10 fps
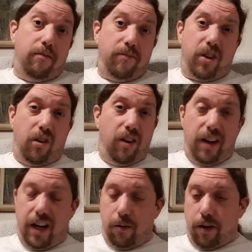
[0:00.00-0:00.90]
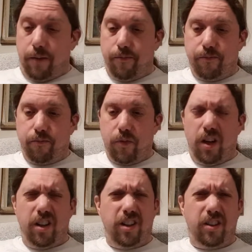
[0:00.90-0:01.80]
So anyway,
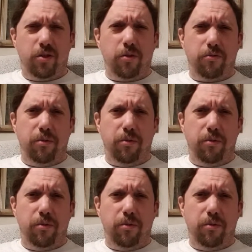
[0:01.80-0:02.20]
I did sort of